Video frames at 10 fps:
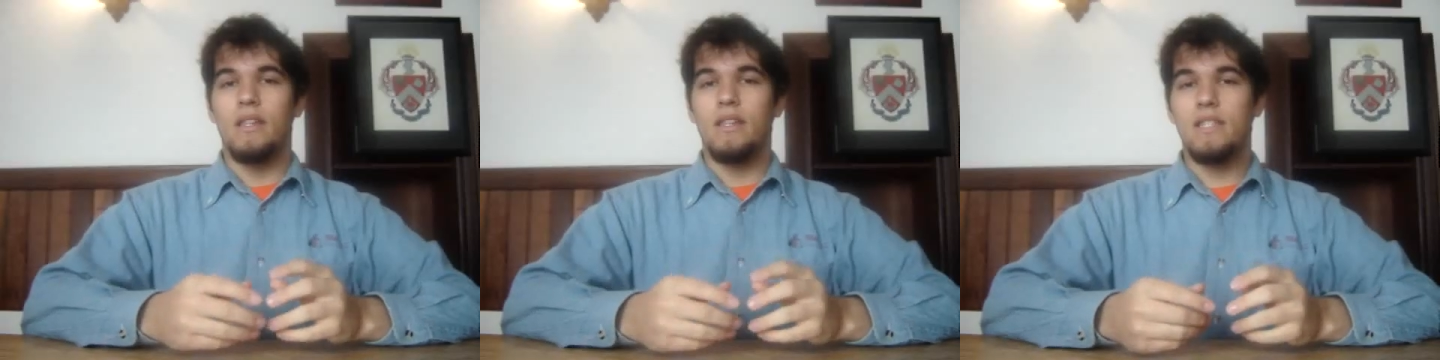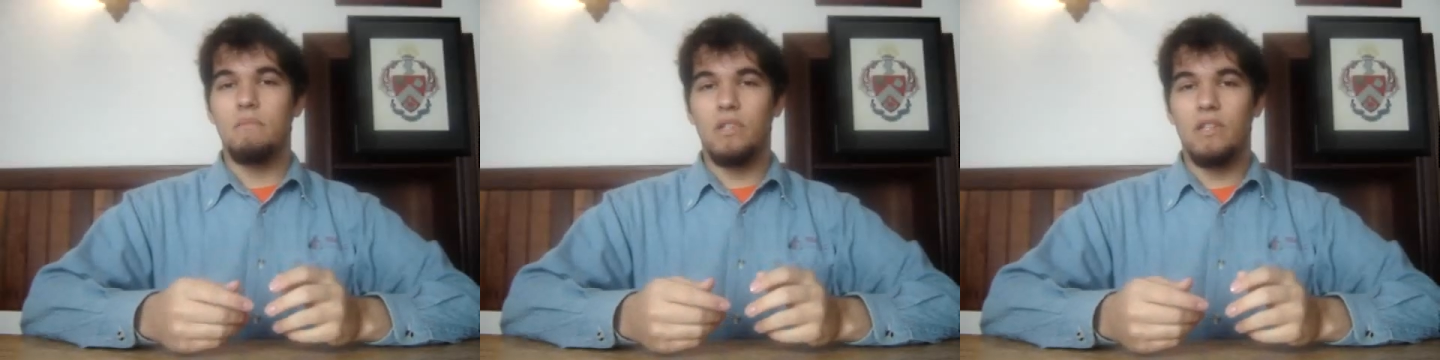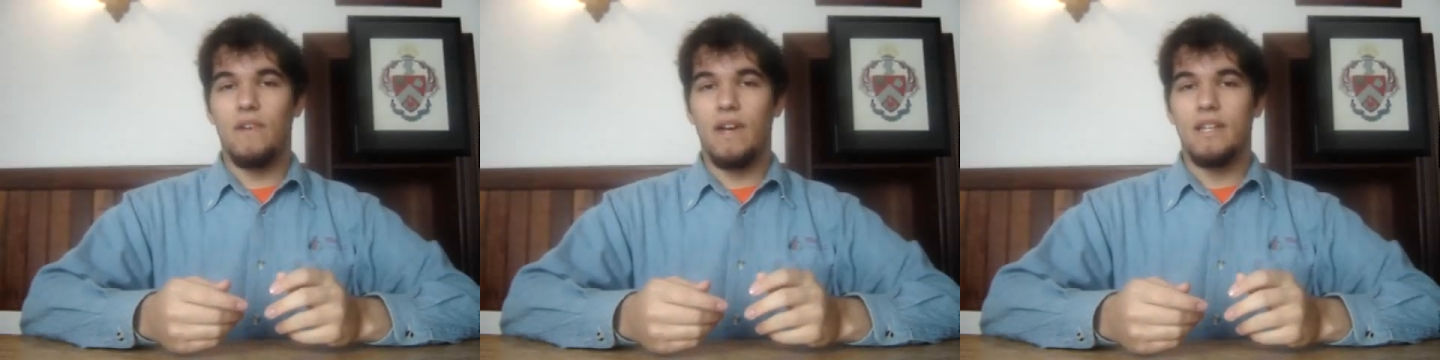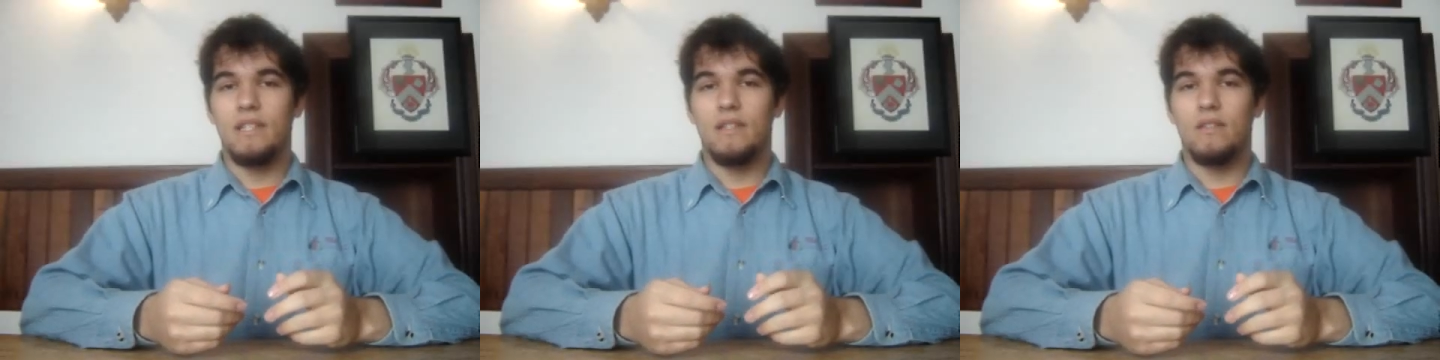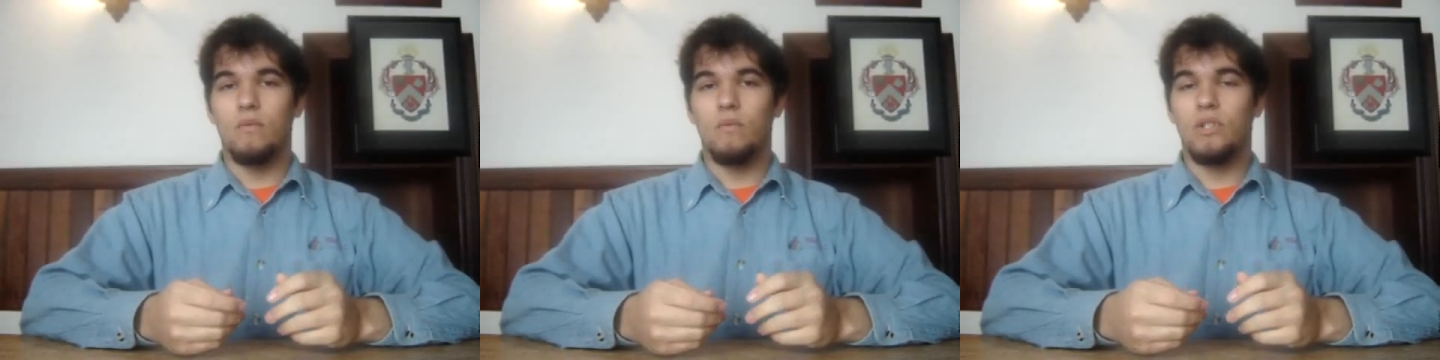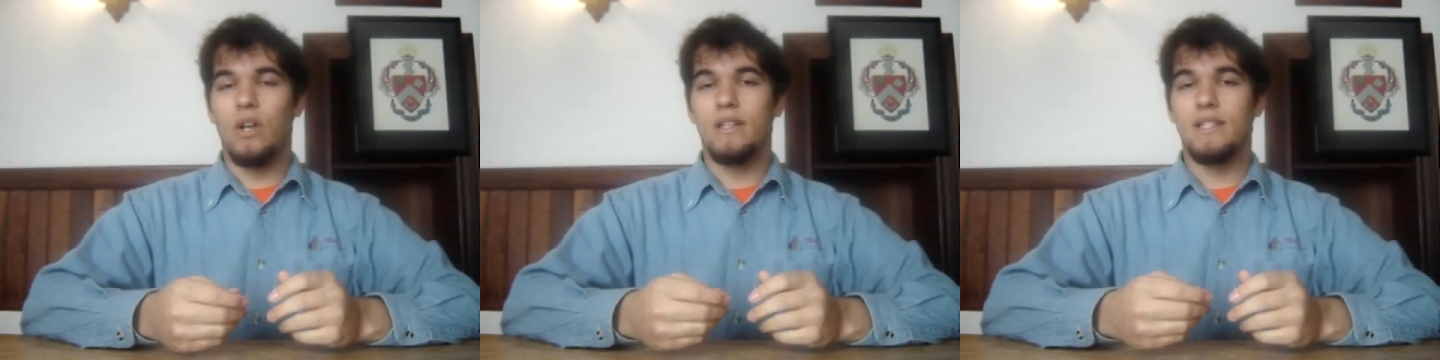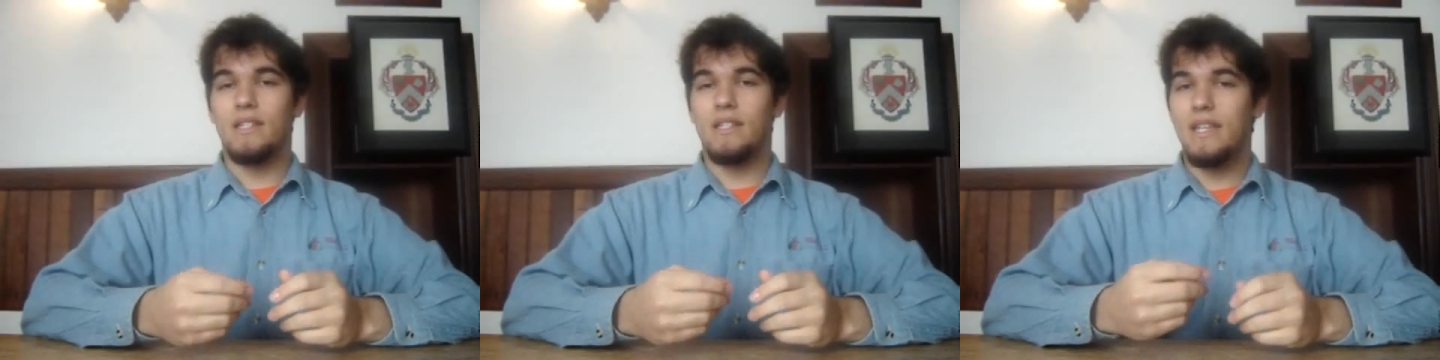This simple device, which
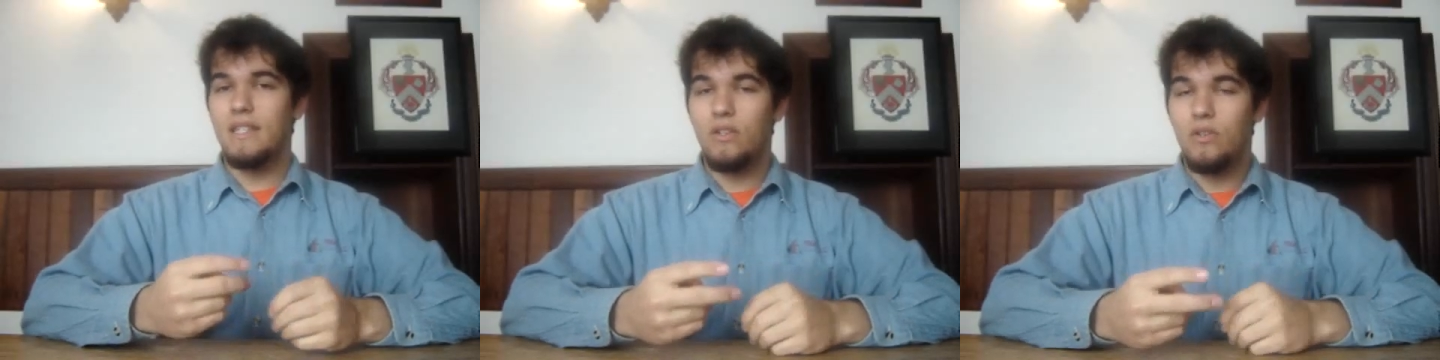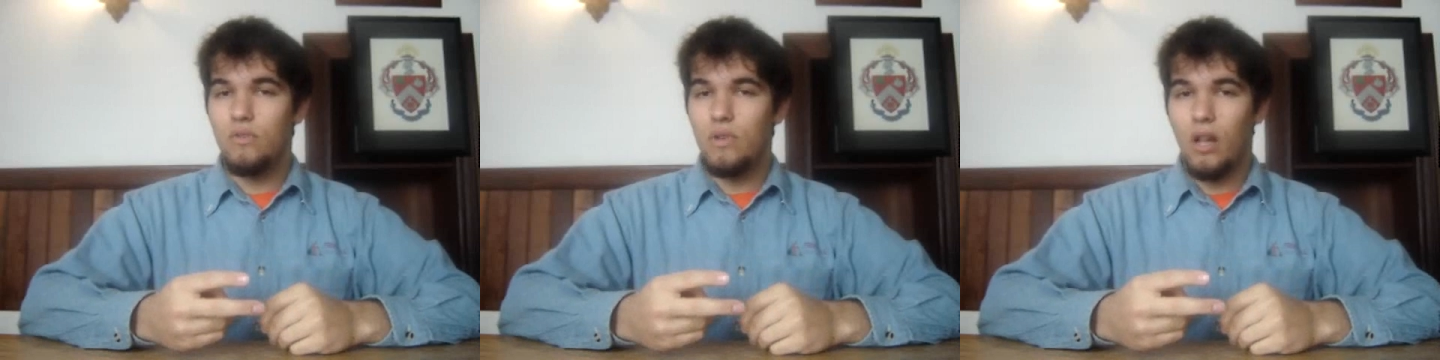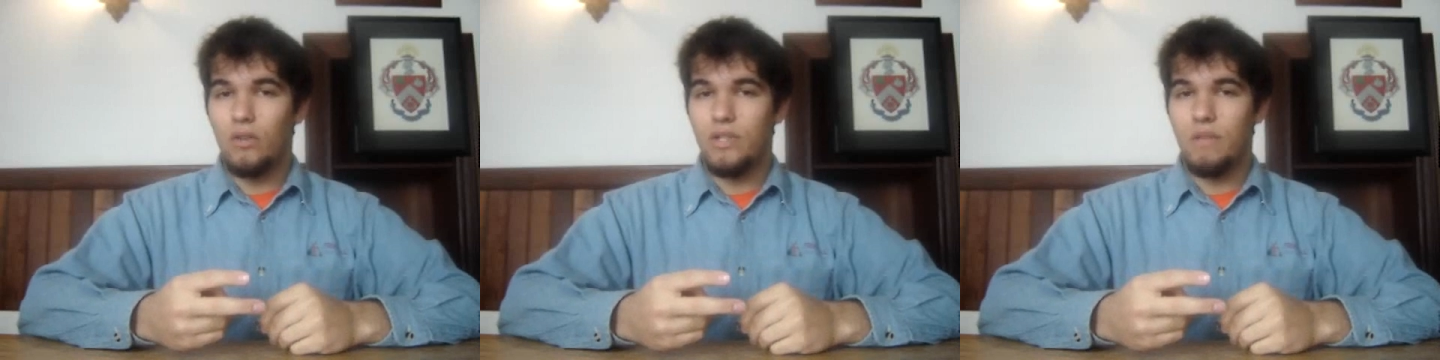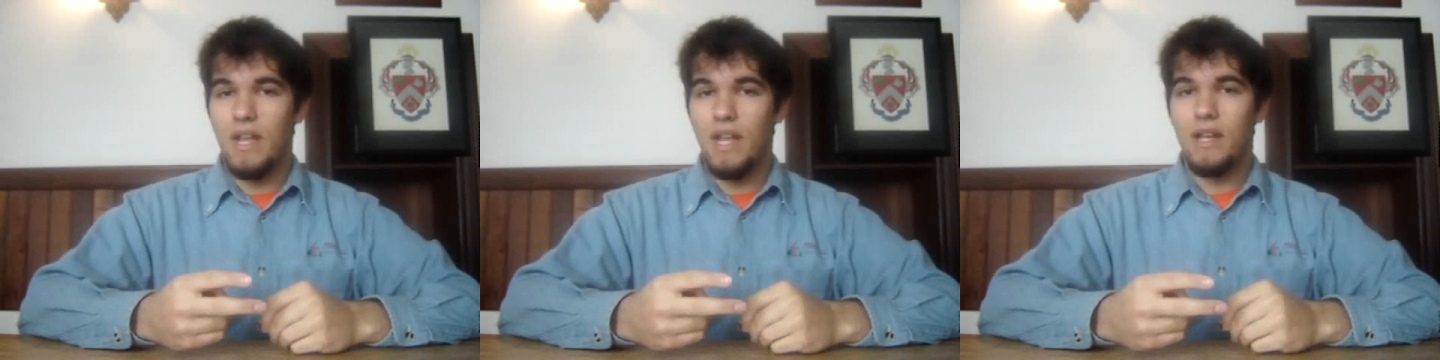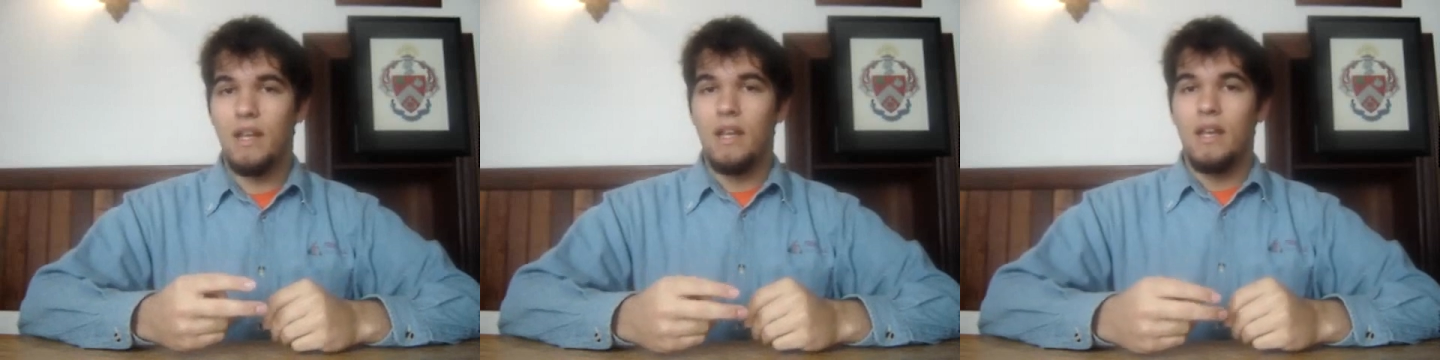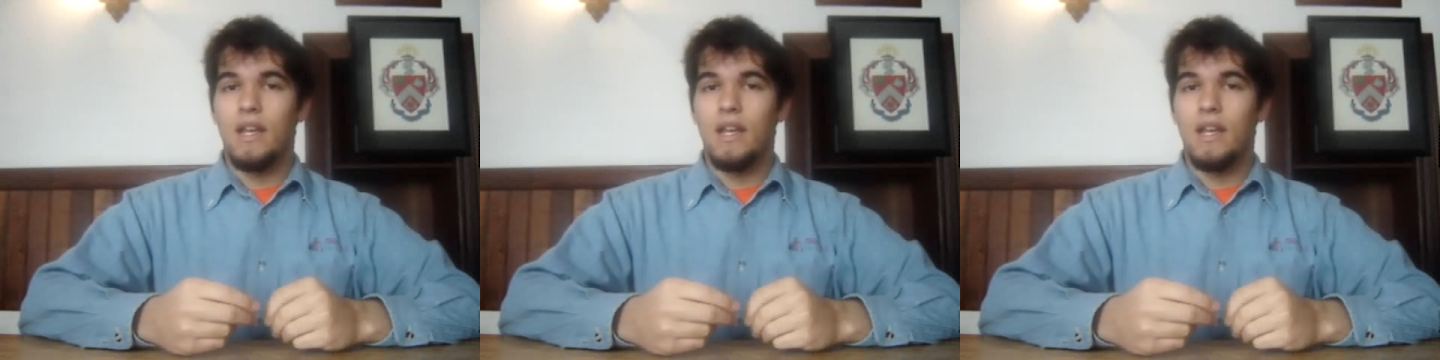costs less than two dollars to make,